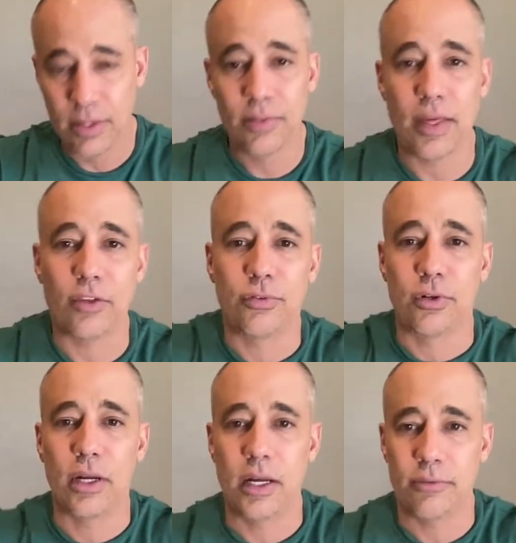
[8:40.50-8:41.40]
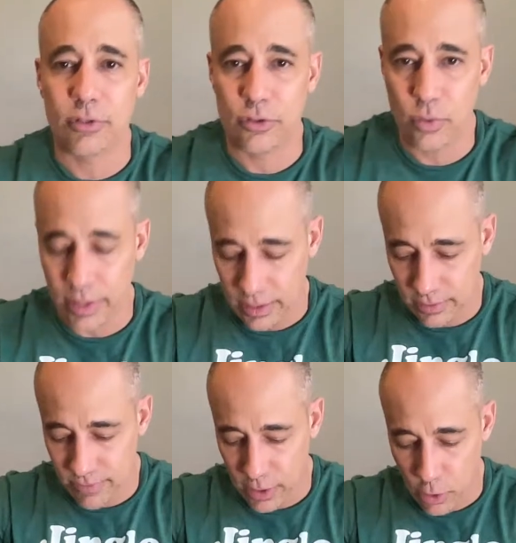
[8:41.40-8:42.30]
Thanks for joining,
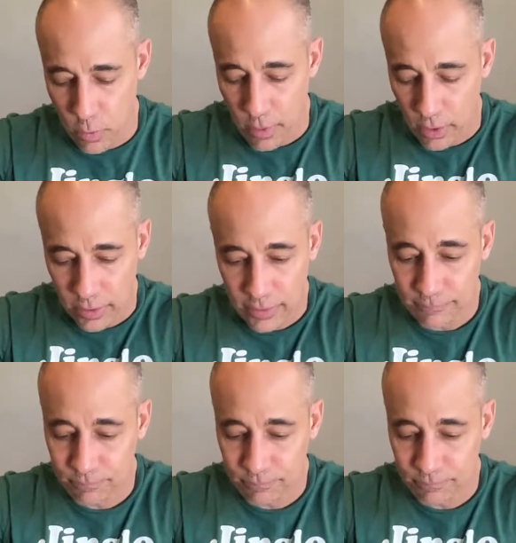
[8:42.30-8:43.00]
Vet Omar.